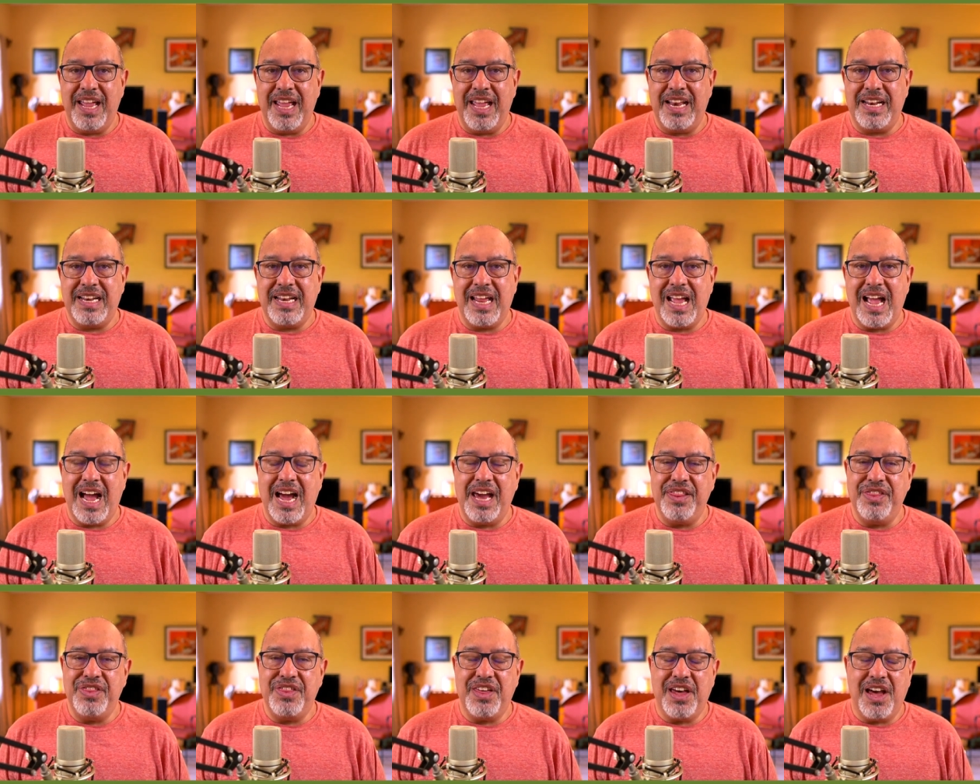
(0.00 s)
And
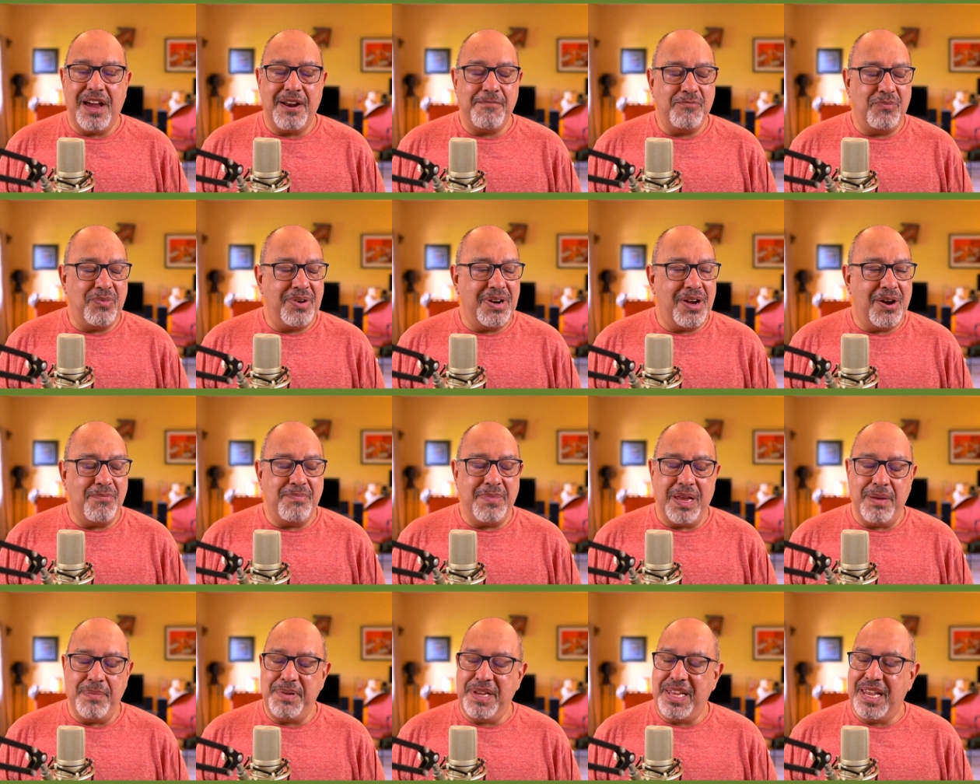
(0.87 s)
I thought, no,
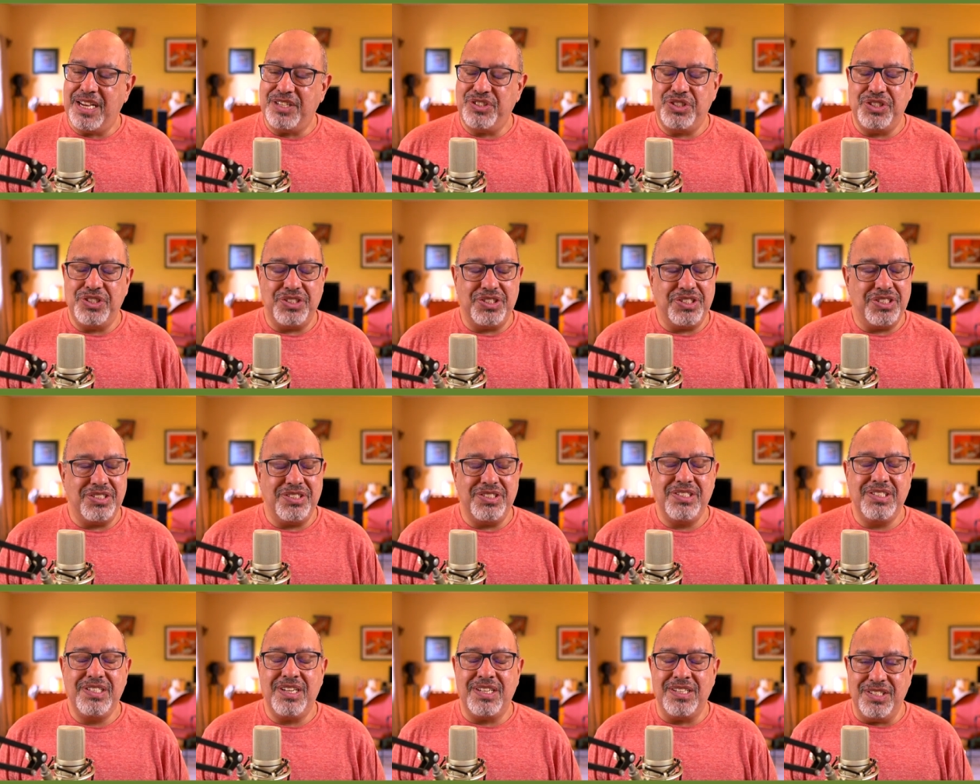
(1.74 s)
maybe I should
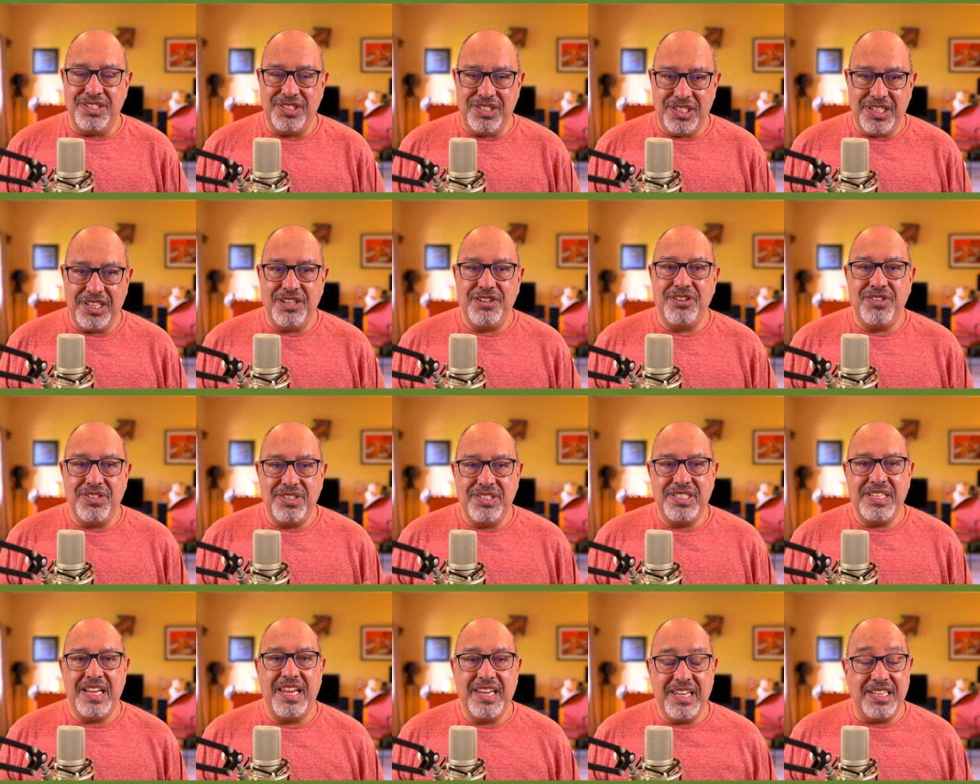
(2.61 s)
just continue to
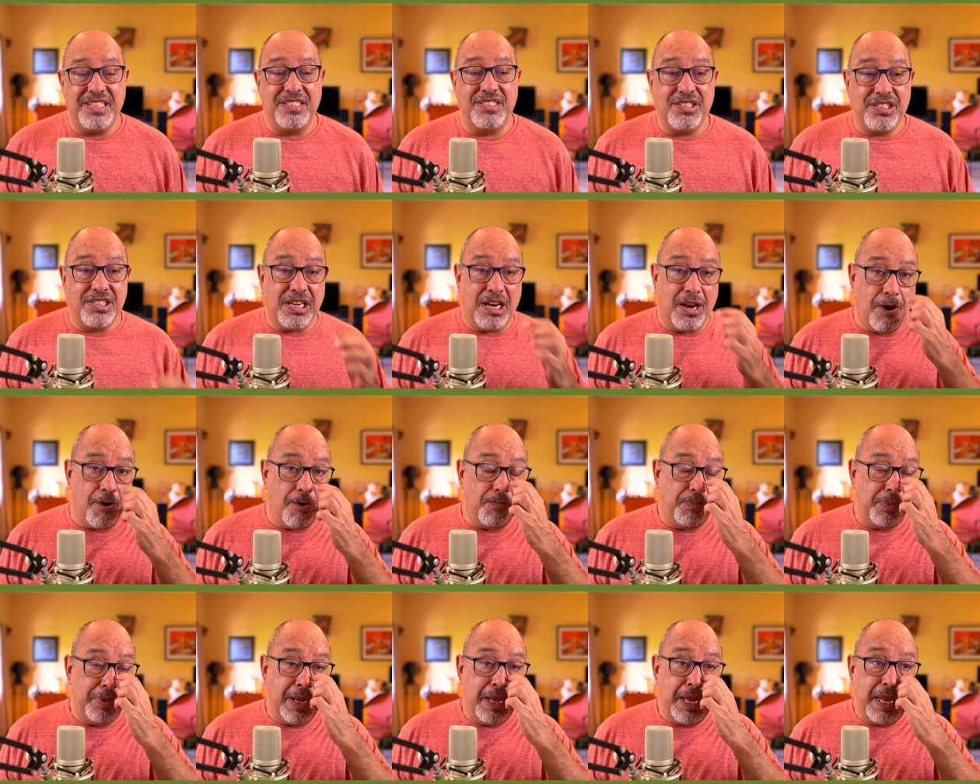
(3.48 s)
take it slow.
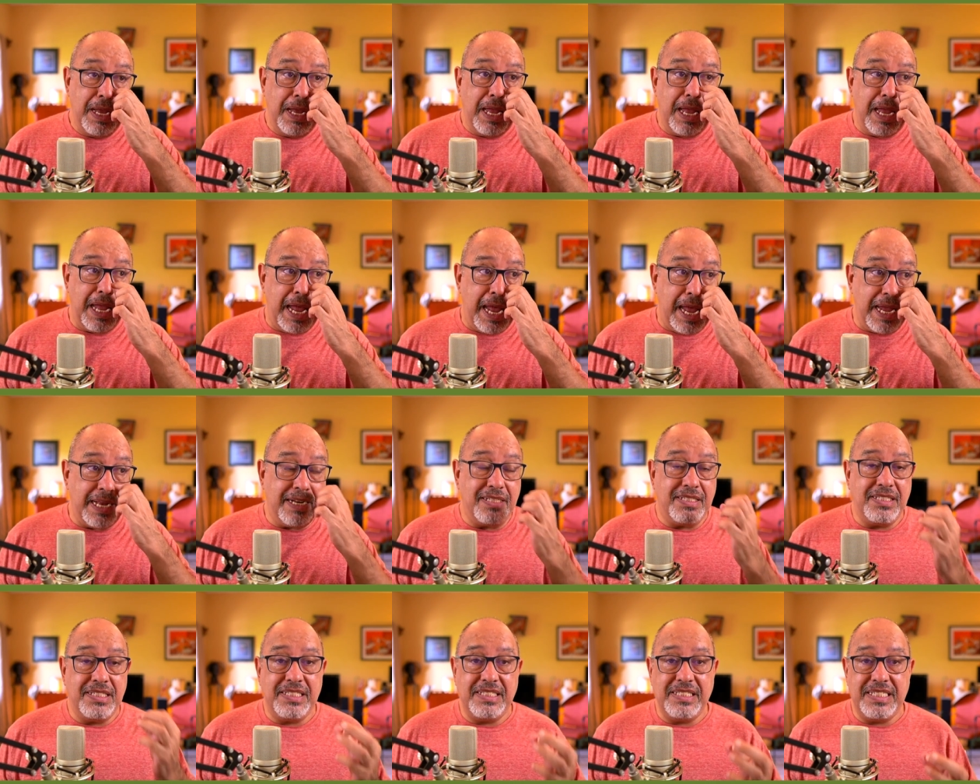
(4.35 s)

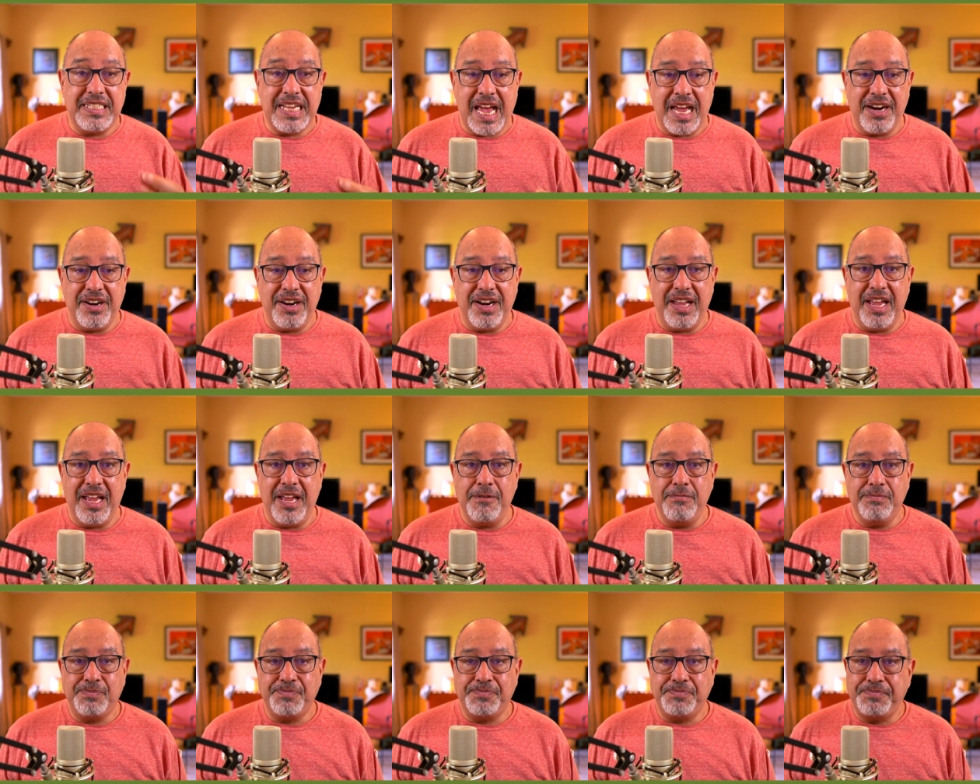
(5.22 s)
And Saturday,